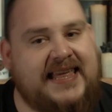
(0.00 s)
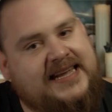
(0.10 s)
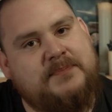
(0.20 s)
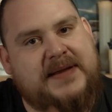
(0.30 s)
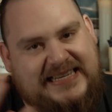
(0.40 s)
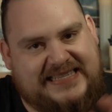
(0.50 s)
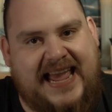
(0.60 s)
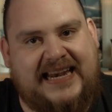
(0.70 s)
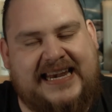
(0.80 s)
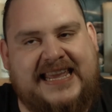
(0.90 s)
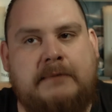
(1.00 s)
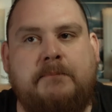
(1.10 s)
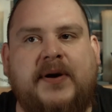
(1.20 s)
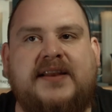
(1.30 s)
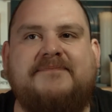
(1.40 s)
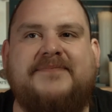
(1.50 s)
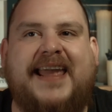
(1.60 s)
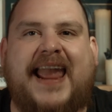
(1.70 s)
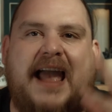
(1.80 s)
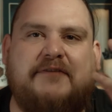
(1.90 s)
they can be deadly, but they
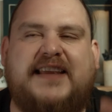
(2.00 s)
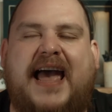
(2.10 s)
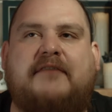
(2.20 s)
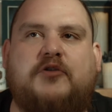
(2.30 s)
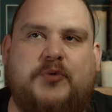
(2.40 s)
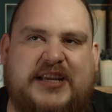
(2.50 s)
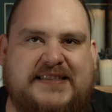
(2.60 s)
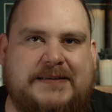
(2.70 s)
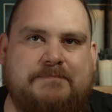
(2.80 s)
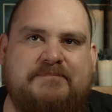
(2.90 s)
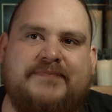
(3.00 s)
have to have a reason.